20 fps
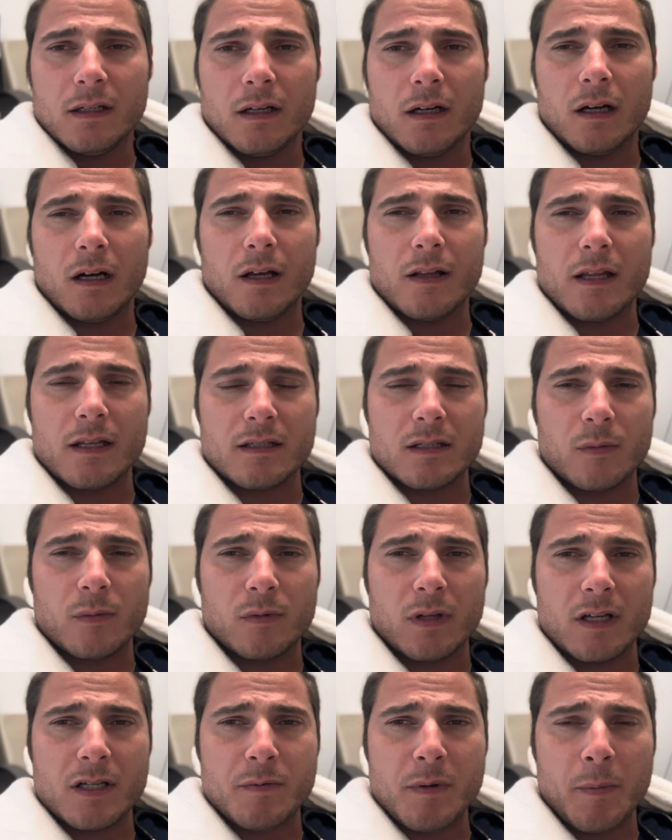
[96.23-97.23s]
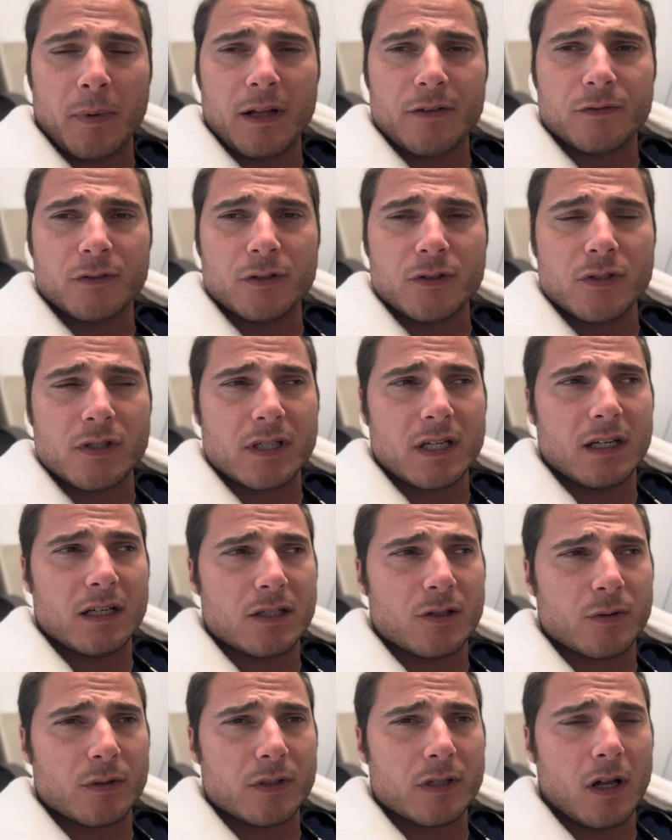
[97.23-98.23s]
Uh, that sometimes people have loose skin
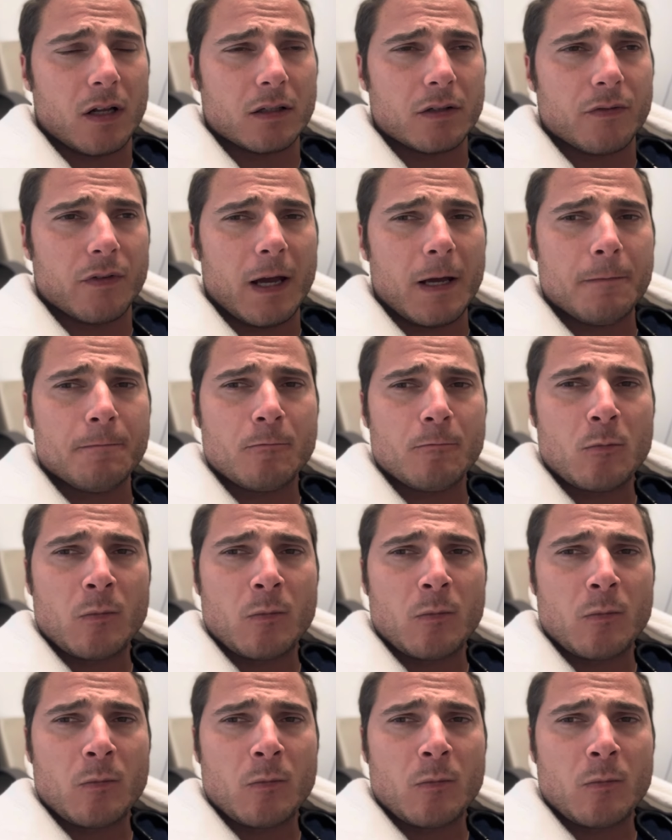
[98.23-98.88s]
as a result of that.